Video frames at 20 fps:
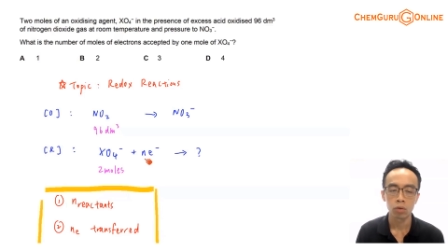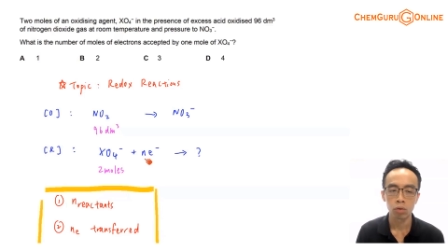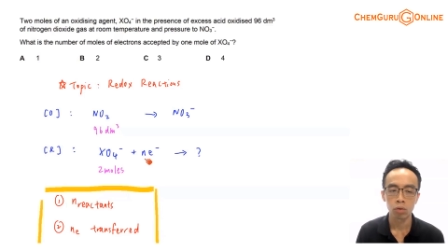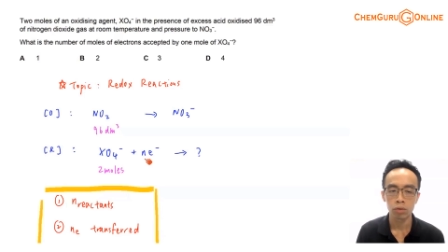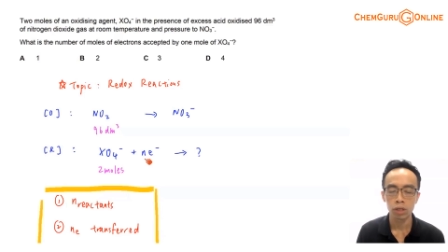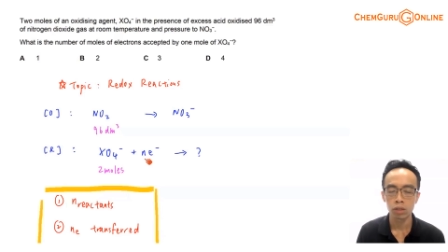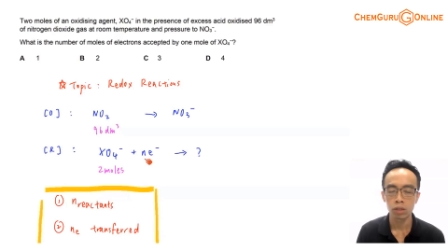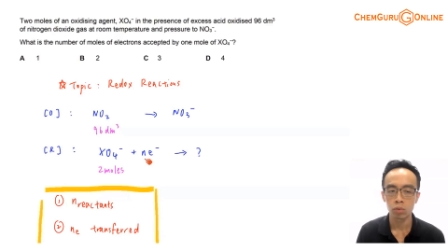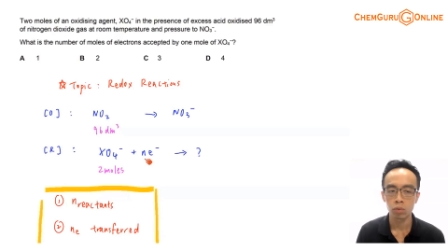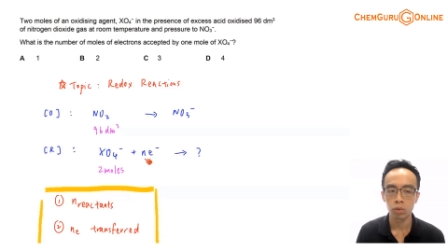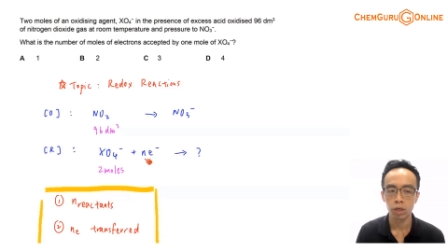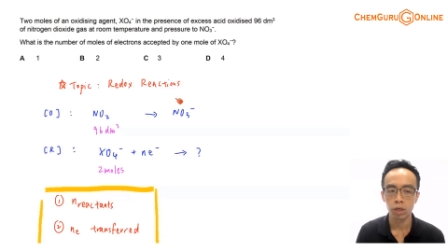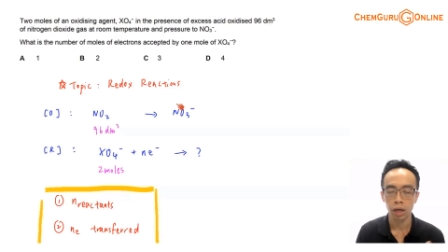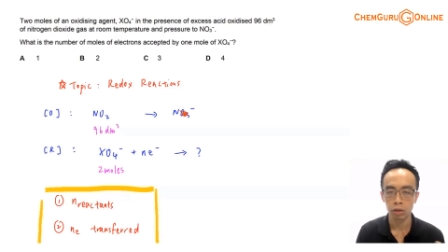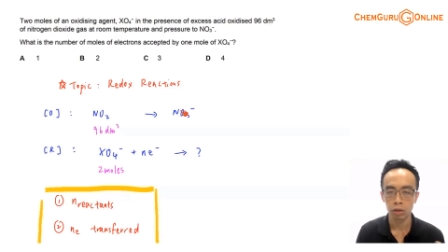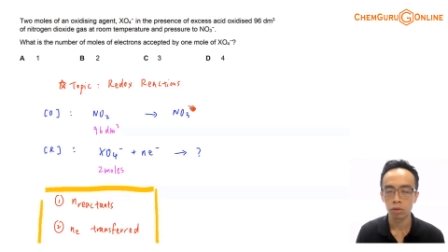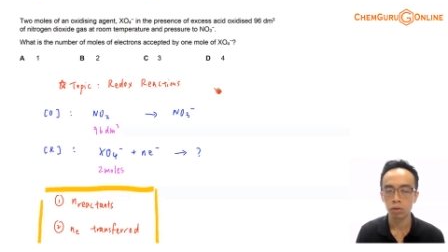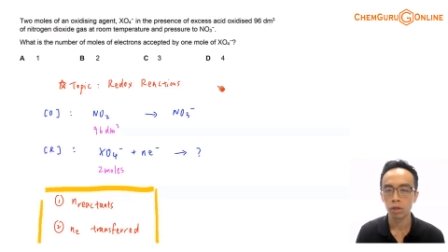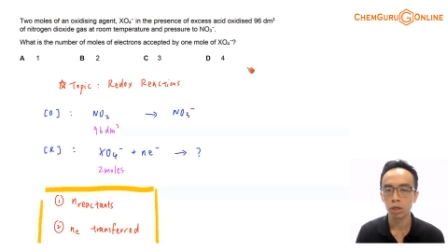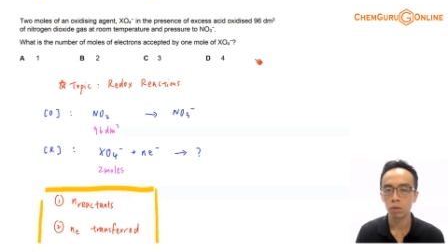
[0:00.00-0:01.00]
you notice
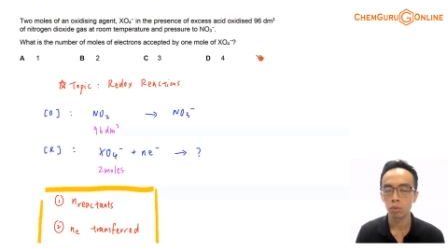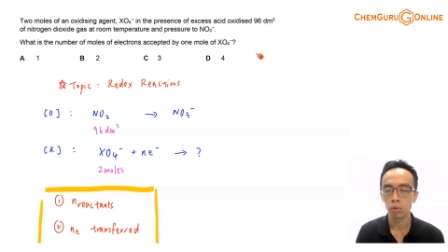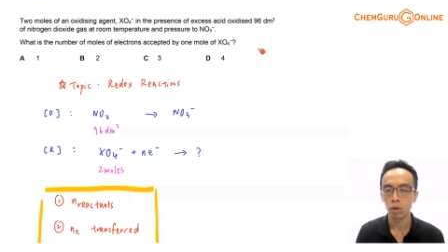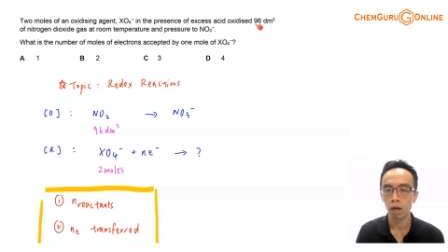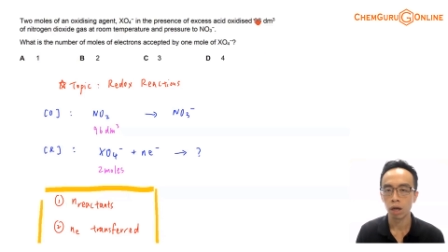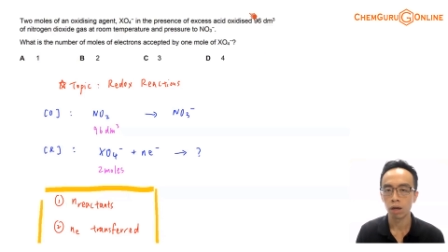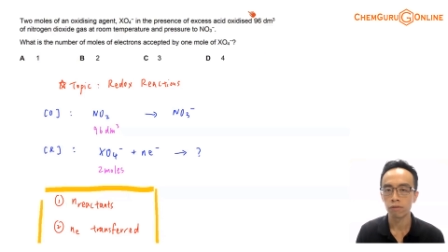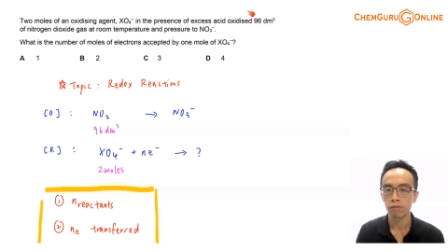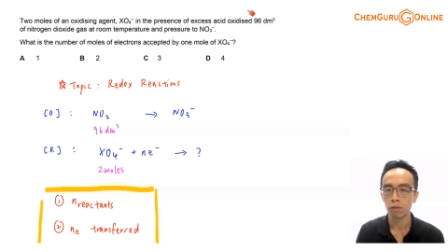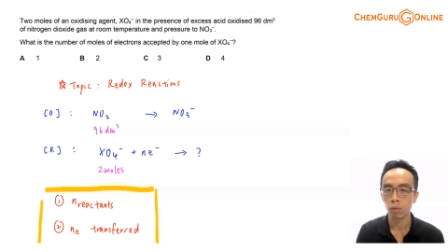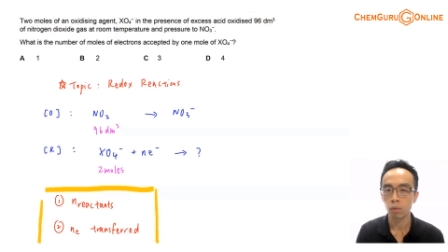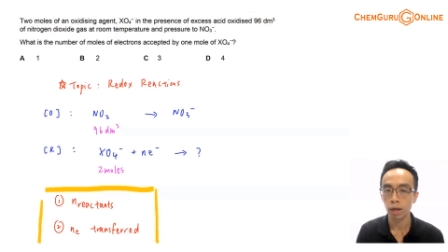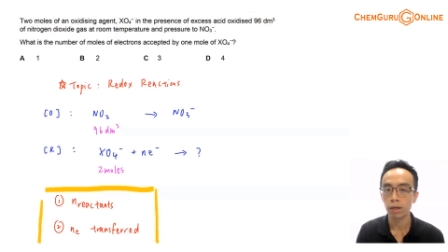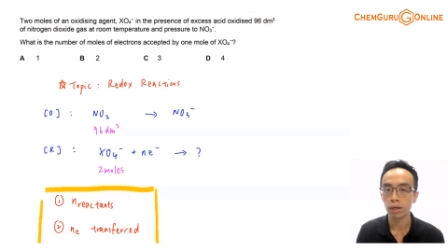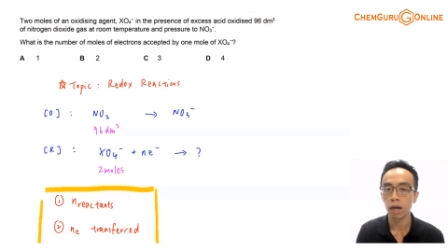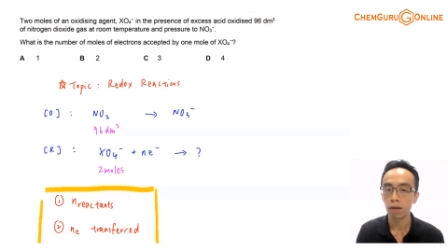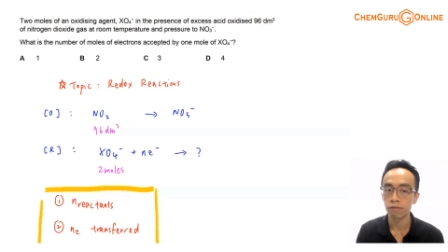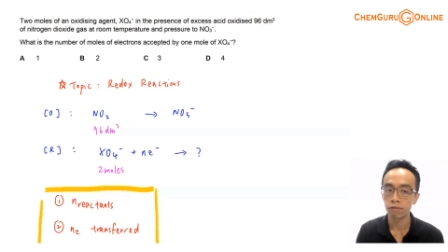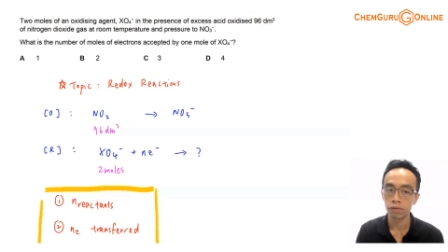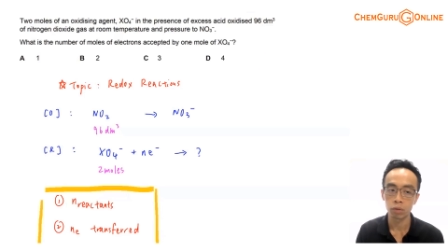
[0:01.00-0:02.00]
we actually will have
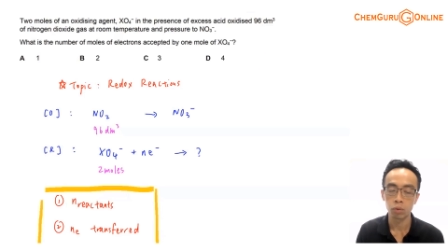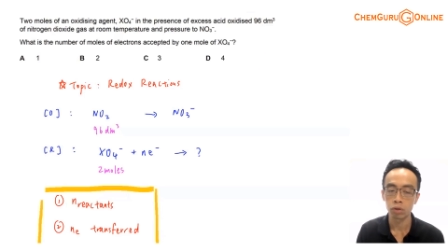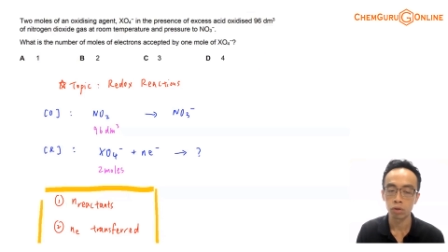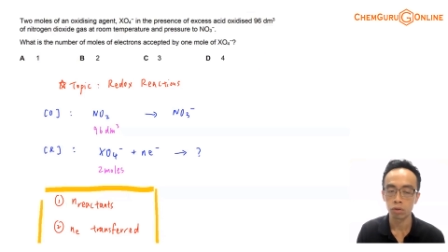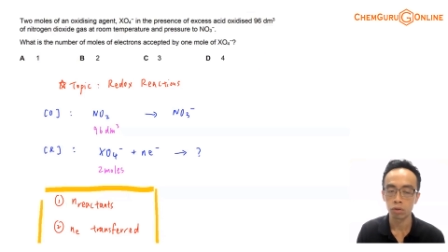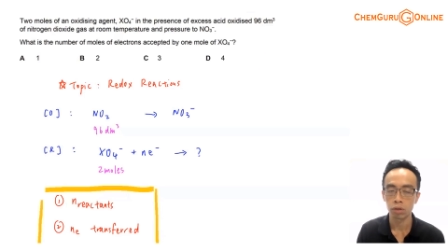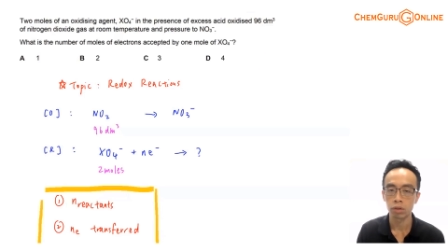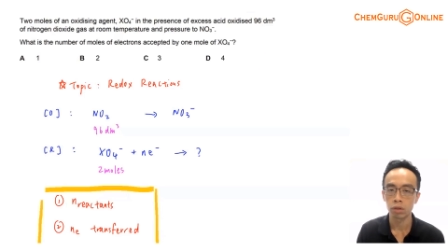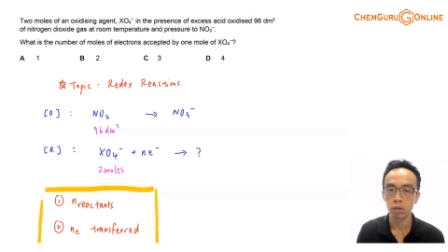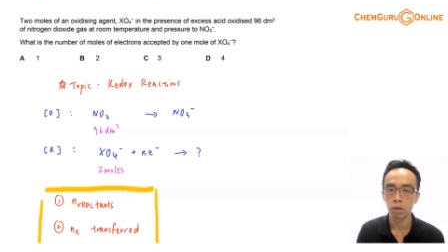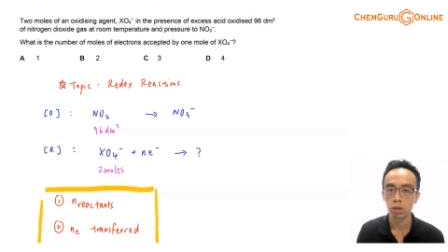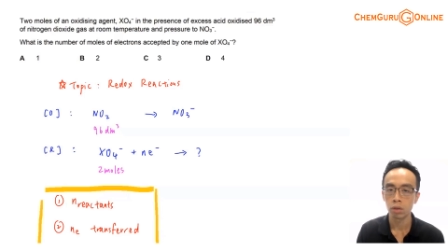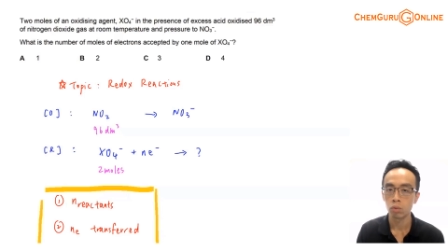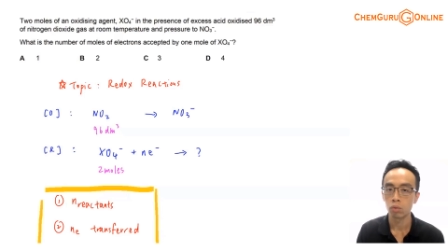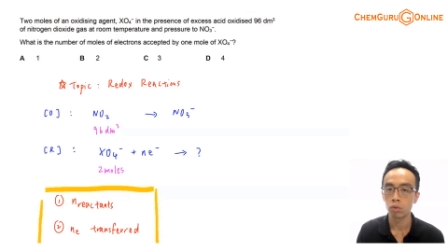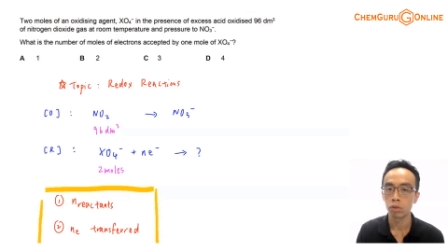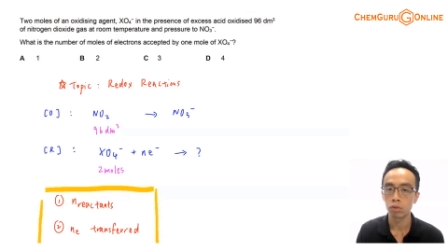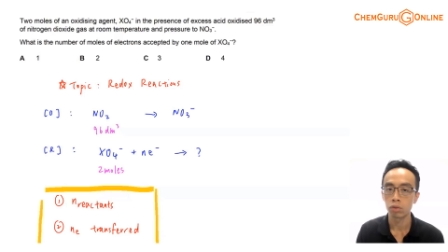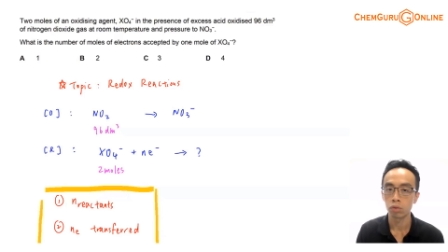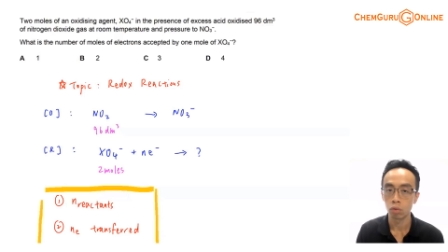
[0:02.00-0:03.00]
1/2 equation
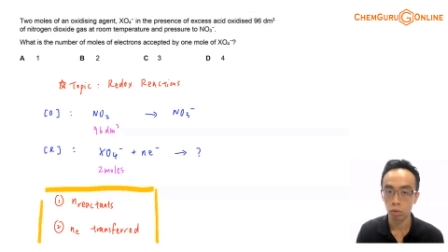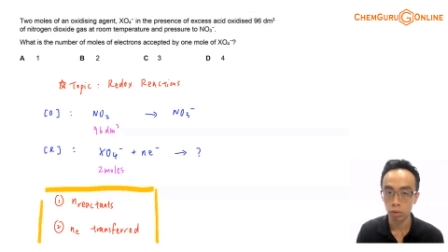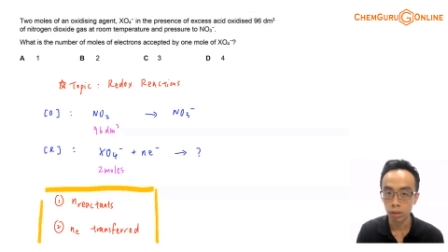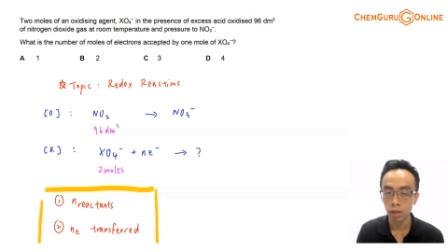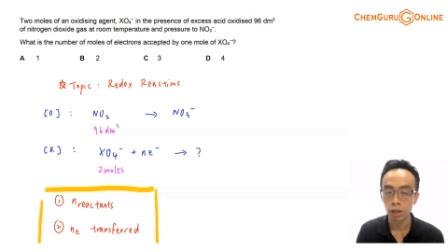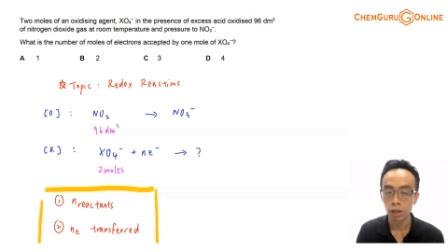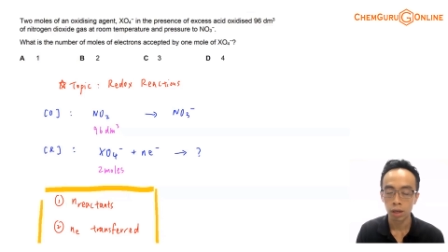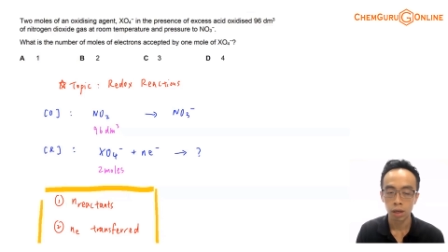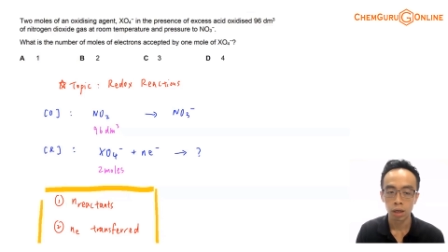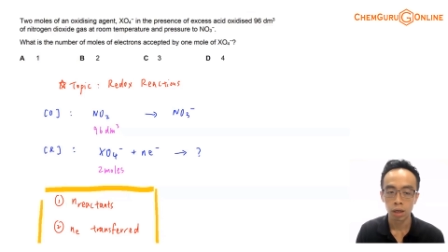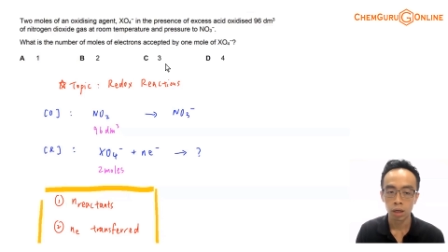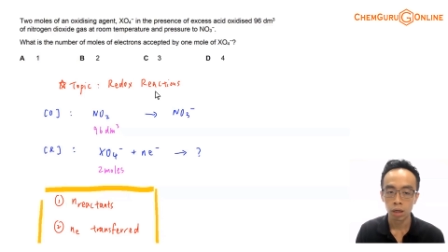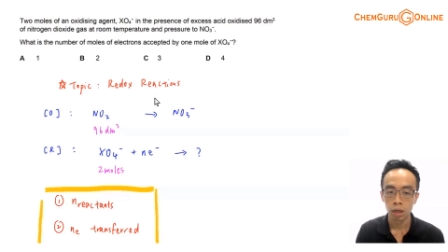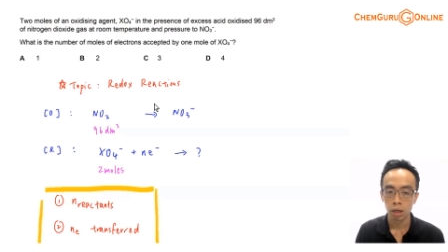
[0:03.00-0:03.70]
which is known,